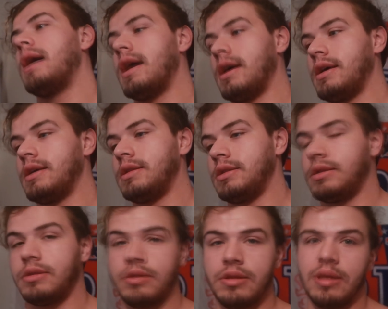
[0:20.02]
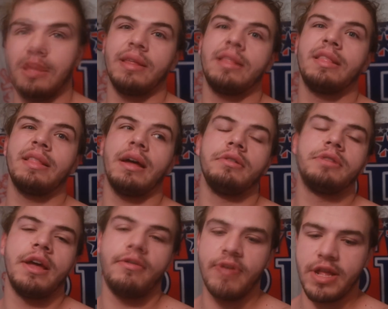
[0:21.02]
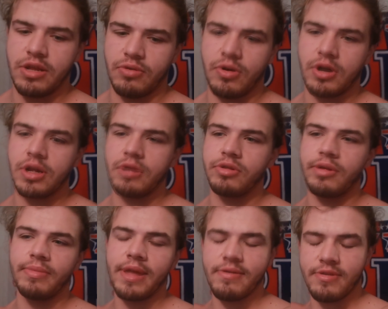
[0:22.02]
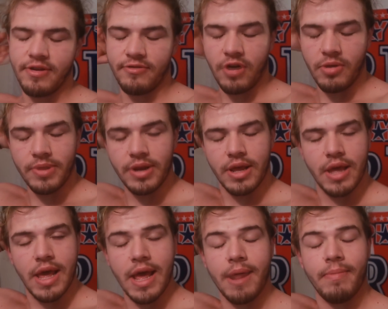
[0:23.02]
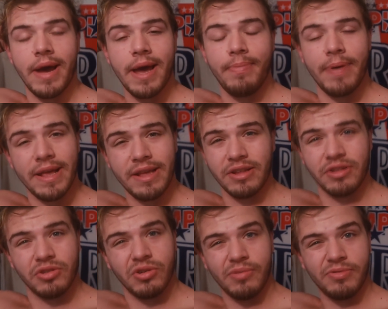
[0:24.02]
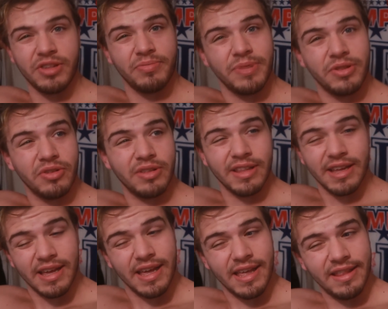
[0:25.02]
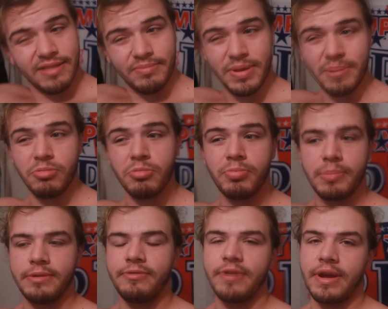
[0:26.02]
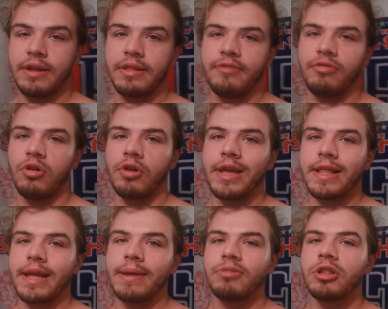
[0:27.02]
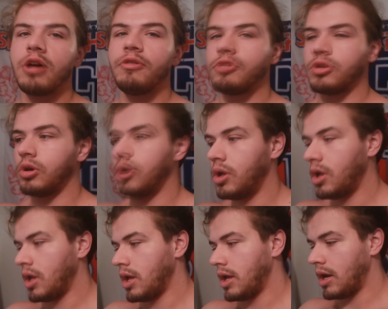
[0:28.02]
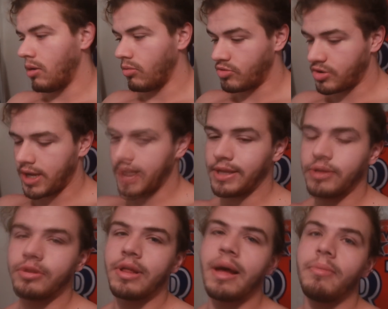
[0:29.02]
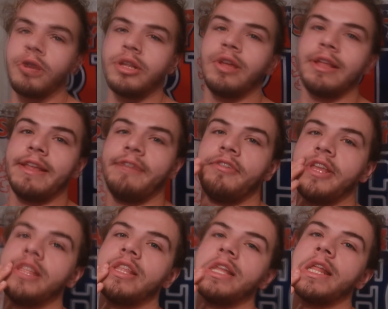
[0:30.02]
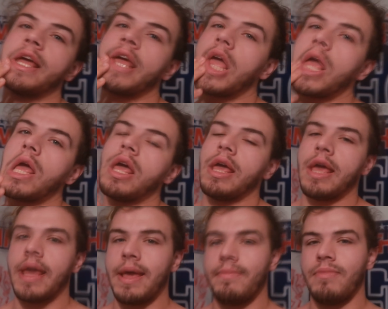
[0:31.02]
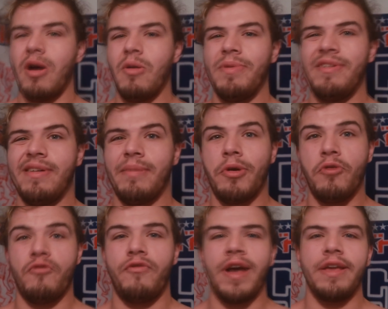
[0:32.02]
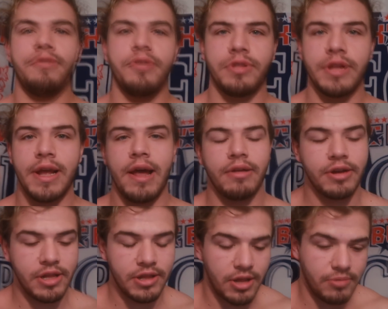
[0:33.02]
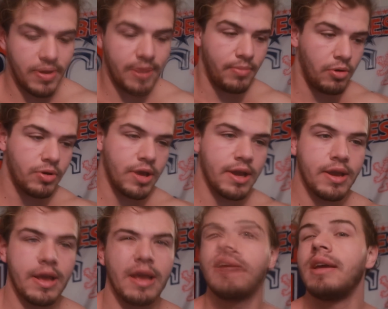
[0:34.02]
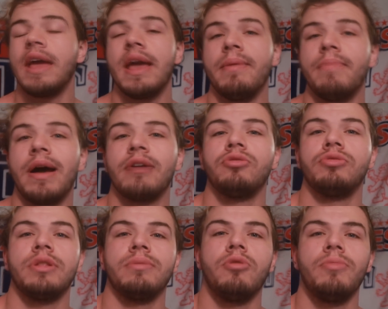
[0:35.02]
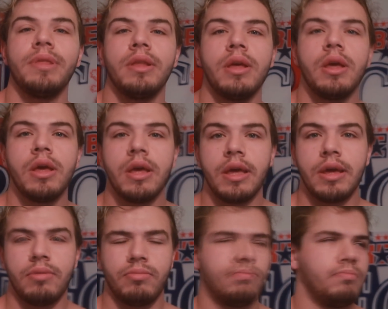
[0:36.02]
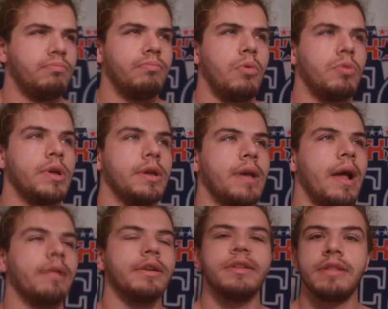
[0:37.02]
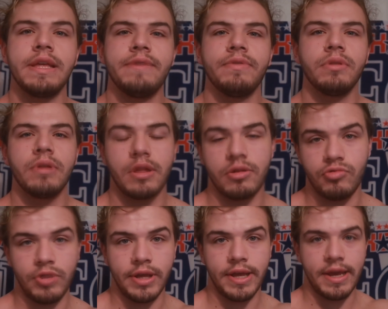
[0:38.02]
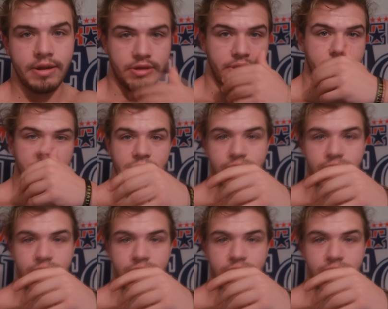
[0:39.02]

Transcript: And it starts to affect your workout sometimes you're filming, in my opinion. So I've just been doing that, and people prefer the vloggy type stuff. So I'll try and do that. I'm going to do a day of eating today. It'll be about 5,000 calories. That's my bulking macros at the moment. Bulking calories, even. It's really early.